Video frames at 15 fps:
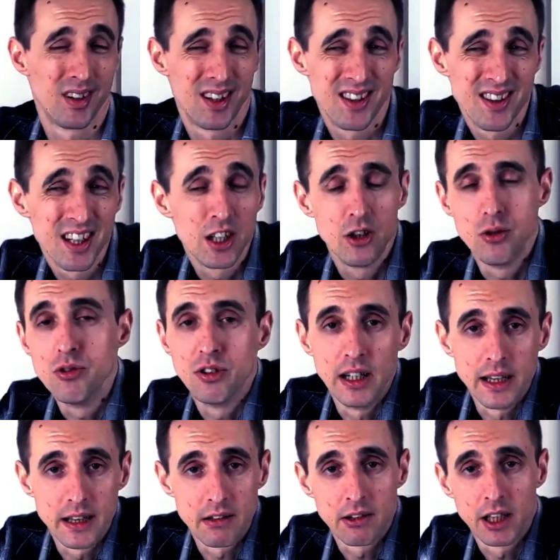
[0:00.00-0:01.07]
I think
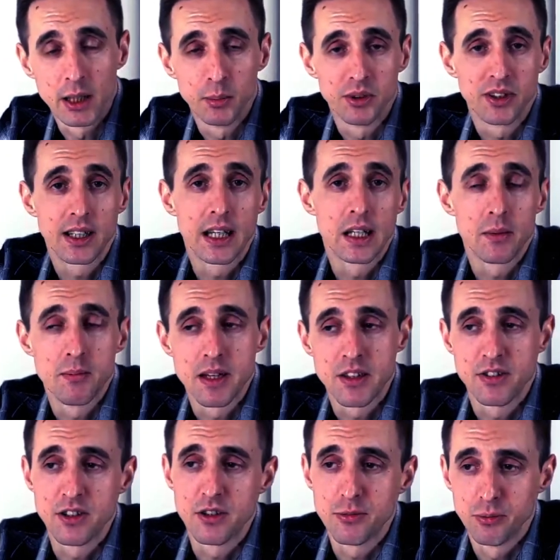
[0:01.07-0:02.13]
usually they're unable to get the
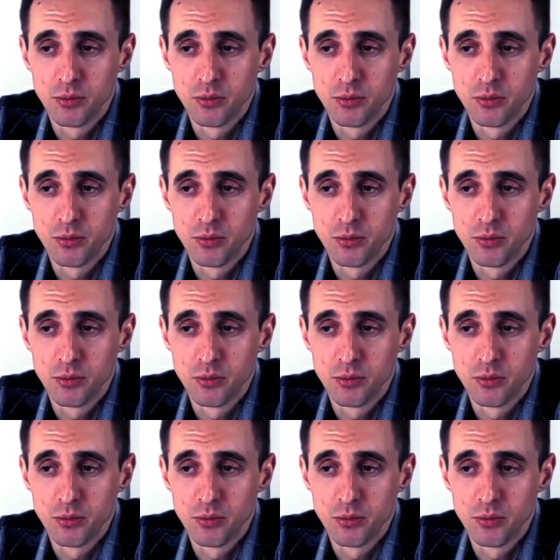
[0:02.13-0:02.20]
message,